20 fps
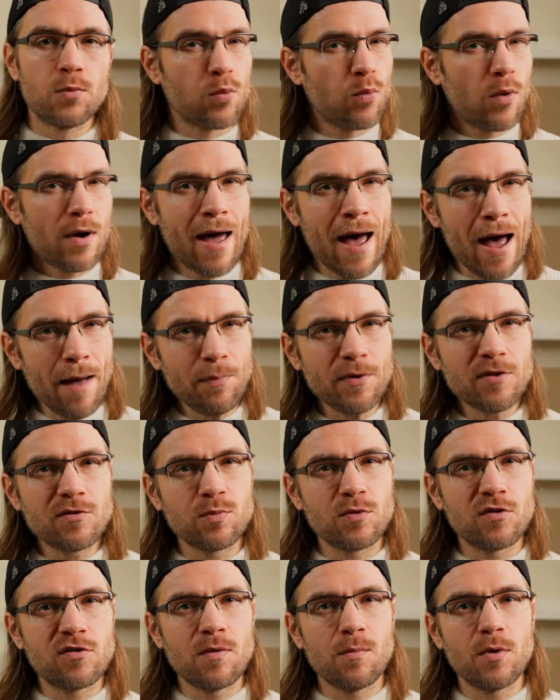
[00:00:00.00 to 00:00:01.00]
but what happens
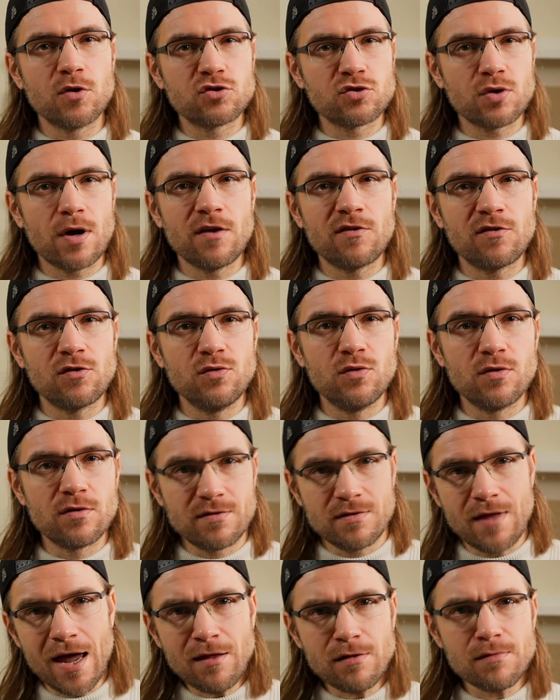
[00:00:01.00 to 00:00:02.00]
when someone tries to use
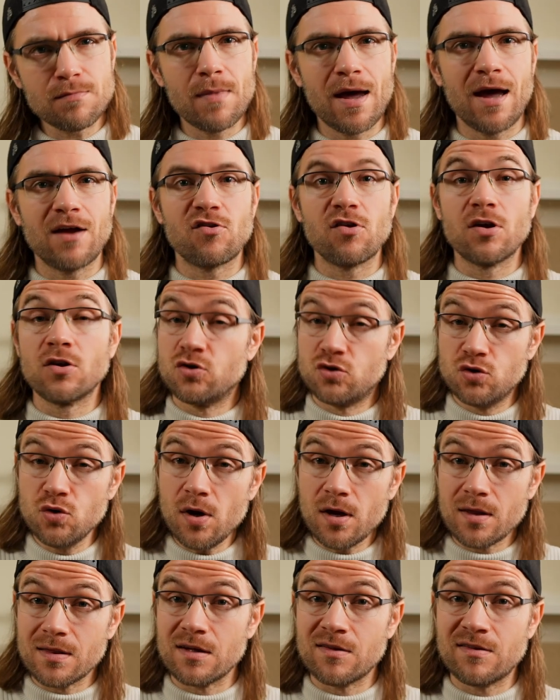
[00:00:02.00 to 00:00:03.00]
death magic
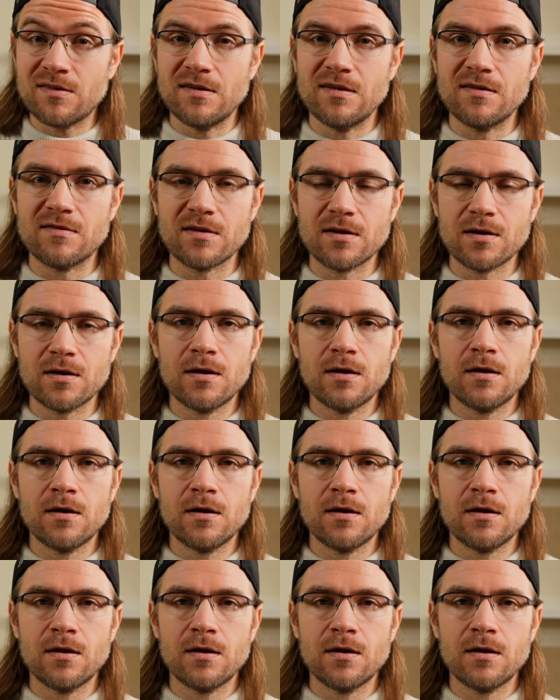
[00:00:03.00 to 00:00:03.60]
during this season?